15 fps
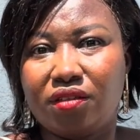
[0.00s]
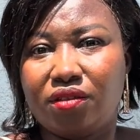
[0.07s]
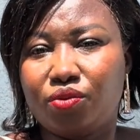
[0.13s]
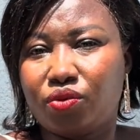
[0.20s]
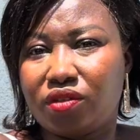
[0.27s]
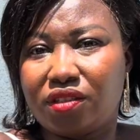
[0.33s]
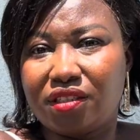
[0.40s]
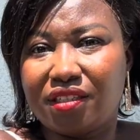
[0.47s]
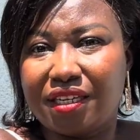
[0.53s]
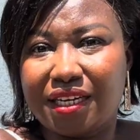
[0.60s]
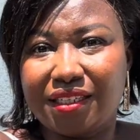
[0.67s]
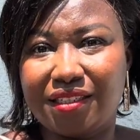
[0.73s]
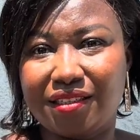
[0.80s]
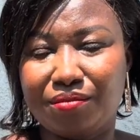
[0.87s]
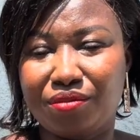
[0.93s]
It wasn't
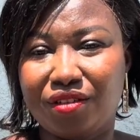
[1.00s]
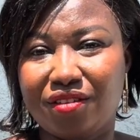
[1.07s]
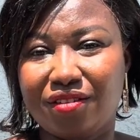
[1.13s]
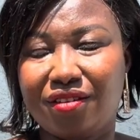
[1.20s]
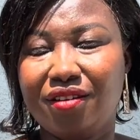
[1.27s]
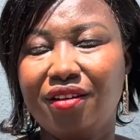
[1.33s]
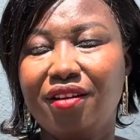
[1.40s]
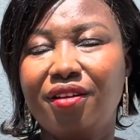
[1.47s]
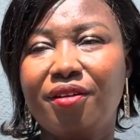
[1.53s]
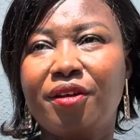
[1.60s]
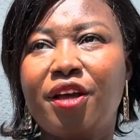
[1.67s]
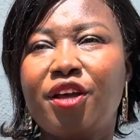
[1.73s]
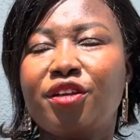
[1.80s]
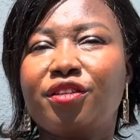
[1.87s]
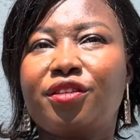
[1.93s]
that deep,
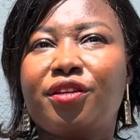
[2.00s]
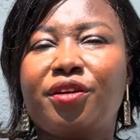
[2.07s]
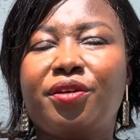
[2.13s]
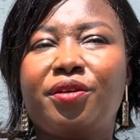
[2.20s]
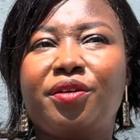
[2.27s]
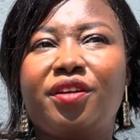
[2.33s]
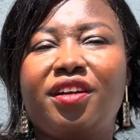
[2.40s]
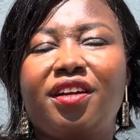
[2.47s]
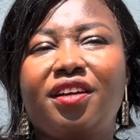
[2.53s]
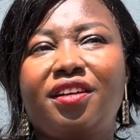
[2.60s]
So